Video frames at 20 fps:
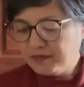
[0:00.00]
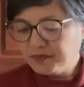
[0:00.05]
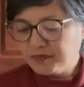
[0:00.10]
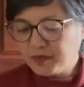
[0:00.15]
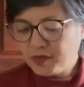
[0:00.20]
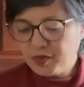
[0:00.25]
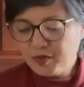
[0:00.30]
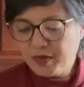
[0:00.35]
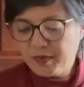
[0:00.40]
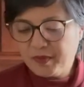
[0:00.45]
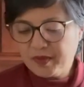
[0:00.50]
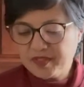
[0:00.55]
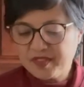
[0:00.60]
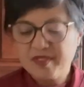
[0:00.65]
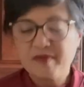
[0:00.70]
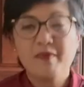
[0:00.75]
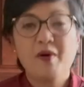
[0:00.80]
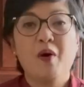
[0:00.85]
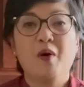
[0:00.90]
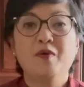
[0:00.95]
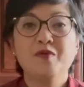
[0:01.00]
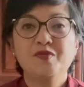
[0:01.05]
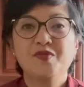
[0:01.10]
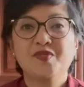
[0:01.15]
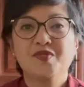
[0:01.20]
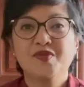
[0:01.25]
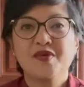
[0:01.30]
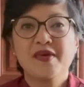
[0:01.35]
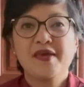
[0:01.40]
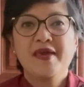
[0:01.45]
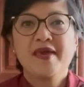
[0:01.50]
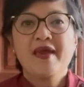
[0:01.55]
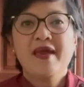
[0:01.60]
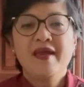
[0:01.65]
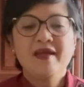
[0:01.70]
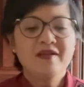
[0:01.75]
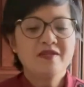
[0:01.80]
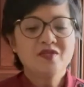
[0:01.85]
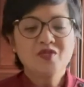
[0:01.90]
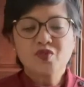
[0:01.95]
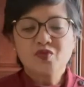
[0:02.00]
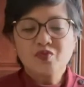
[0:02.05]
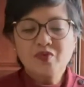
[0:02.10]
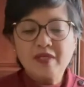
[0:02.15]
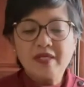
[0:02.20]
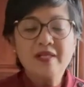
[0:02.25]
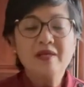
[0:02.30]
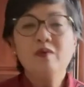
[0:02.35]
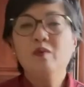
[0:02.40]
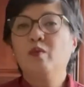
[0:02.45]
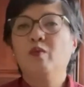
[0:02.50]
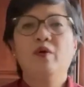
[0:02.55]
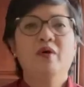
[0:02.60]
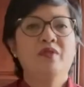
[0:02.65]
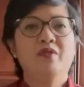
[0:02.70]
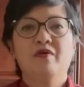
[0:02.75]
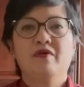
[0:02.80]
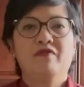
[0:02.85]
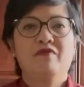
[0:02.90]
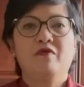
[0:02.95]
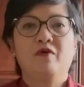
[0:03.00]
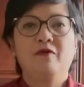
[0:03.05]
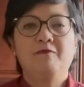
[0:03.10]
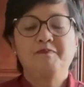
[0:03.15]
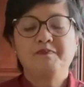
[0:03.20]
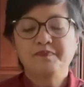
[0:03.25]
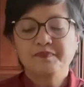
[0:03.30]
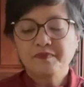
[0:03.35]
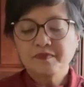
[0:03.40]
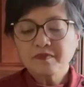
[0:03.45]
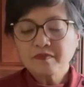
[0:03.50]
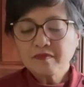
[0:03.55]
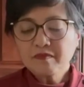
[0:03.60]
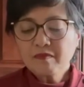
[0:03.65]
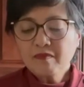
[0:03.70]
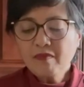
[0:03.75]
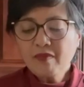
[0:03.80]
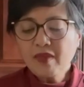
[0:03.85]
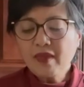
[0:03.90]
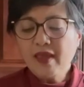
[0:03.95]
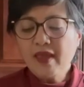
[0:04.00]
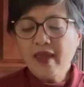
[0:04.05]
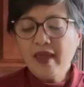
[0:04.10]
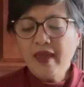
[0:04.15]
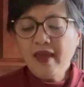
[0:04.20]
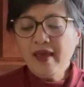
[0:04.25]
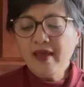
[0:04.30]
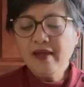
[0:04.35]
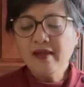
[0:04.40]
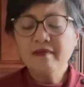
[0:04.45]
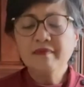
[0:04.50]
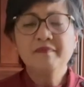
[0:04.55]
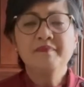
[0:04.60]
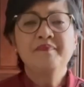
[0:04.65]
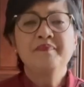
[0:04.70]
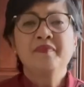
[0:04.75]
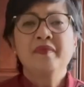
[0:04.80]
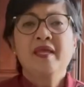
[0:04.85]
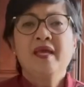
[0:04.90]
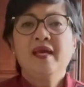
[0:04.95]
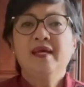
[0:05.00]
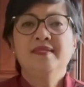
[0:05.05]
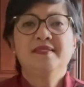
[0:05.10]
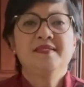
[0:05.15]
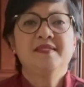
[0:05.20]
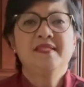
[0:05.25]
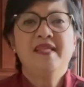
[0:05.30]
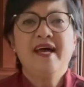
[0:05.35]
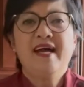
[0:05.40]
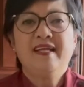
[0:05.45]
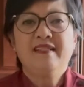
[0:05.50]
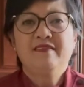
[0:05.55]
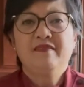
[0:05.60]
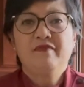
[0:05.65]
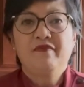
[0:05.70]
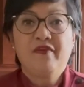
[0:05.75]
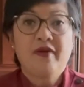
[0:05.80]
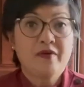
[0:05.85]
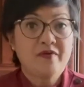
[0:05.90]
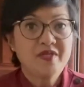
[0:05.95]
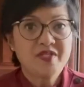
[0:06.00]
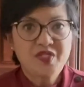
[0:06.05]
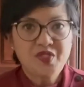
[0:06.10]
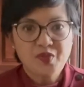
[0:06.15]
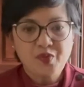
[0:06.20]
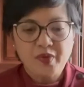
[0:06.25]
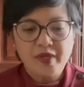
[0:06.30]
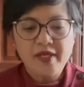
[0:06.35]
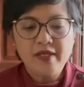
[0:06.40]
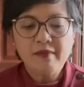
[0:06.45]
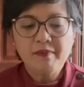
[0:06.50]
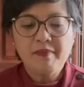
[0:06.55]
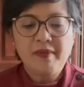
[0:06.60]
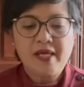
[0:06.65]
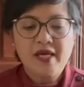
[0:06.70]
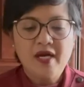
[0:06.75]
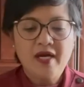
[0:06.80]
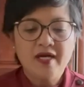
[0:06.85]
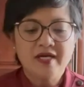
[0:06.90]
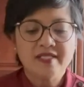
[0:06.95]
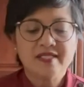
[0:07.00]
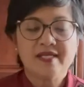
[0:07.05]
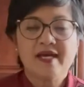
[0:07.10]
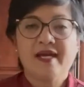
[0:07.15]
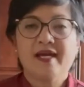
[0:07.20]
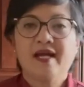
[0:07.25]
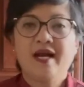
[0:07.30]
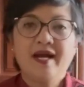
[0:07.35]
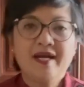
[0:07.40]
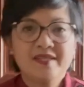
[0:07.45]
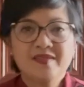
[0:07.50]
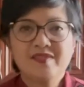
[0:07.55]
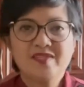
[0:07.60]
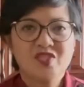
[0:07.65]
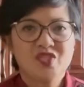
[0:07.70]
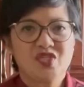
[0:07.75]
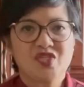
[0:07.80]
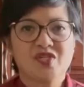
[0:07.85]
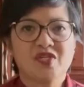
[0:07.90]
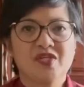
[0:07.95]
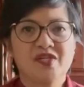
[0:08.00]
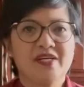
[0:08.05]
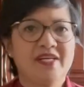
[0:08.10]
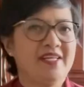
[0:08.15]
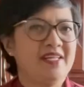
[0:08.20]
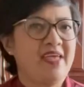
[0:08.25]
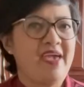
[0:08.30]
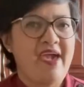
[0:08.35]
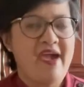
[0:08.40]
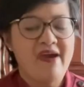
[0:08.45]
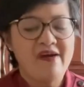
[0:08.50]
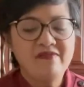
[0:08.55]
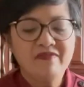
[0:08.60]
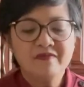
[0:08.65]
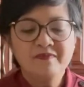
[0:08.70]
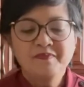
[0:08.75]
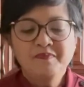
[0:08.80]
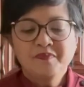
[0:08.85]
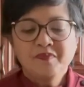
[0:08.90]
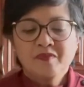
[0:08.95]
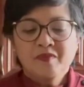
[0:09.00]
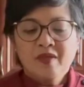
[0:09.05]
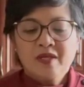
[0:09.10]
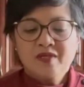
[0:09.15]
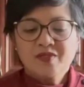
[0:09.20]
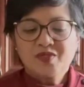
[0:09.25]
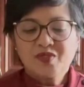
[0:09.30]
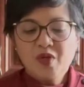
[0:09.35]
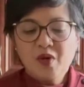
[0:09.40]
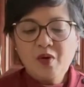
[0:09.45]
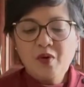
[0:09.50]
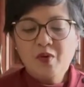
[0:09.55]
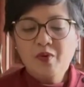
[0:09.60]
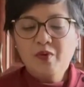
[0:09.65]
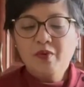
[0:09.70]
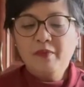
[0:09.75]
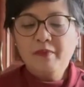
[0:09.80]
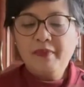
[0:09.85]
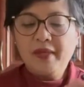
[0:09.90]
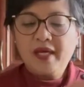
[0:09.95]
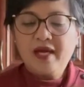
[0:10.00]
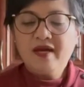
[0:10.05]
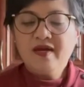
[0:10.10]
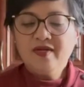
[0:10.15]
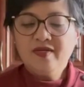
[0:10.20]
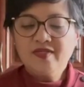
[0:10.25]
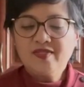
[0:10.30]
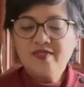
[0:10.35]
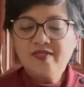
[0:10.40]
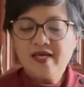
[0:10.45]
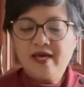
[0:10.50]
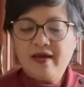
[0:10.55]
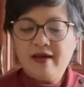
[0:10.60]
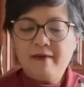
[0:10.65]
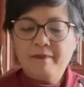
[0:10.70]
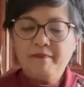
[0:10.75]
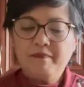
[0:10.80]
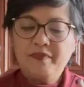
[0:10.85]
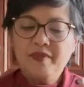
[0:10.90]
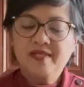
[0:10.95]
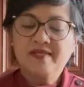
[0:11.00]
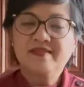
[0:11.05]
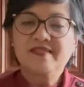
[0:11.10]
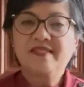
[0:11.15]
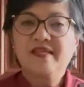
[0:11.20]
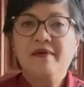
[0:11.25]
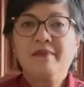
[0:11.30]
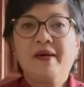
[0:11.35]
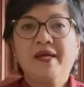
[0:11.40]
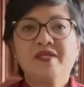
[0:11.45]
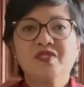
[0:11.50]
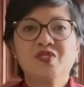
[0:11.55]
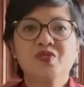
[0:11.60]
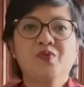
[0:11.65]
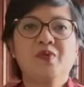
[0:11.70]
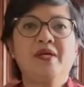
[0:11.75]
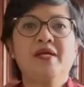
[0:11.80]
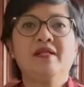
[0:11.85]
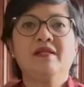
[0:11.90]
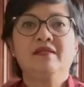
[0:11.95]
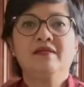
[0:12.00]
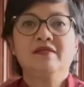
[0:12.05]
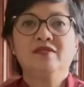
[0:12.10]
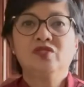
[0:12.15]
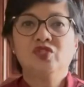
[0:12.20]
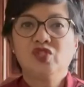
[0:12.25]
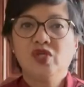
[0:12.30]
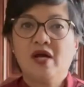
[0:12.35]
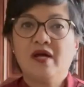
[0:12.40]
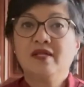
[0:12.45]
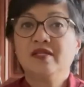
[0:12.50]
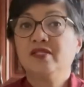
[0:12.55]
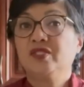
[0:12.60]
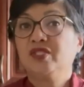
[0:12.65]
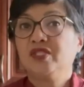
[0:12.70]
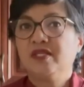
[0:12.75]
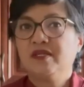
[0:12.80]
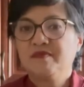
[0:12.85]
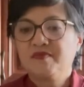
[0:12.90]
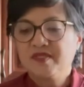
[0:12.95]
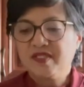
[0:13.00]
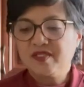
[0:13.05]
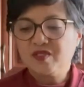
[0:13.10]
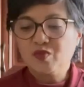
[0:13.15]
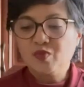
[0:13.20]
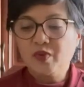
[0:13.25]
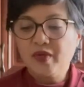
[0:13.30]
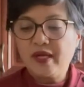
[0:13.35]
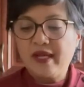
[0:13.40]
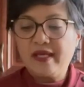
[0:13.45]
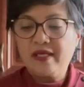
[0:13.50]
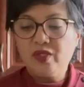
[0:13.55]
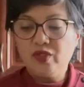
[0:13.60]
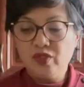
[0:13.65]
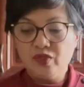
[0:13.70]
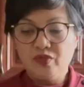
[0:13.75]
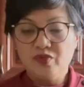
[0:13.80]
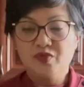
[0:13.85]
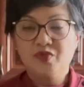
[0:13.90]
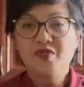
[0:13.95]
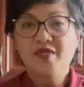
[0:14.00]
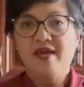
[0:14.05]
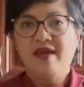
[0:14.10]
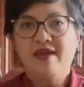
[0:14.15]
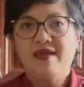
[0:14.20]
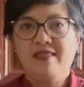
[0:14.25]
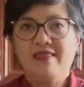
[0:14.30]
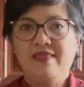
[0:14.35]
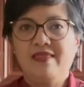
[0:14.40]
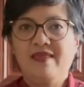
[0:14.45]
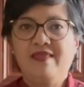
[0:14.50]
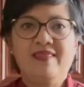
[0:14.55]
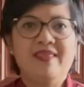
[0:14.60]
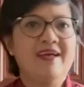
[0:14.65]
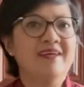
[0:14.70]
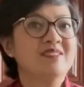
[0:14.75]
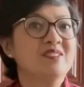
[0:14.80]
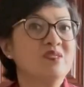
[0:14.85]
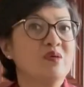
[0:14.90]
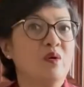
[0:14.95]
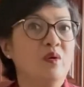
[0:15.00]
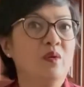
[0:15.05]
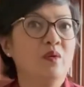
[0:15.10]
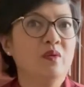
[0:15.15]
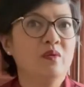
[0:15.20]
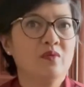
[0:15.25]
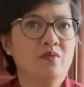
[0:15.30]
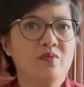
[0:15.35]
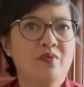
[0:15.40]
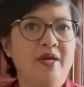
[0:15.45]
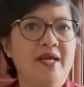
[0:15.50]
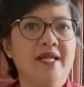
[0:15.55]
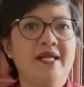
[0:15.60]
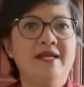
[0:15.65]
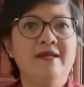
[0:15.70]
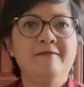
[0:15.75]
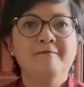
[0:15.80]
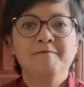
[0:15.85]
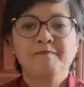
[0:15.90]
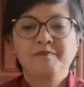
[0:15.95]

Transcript: we put some oats, and it's really wonderful. And it's not very sweet because I cut the sugar in half. So because semi-sweet chocolate chips is what I use, and that's already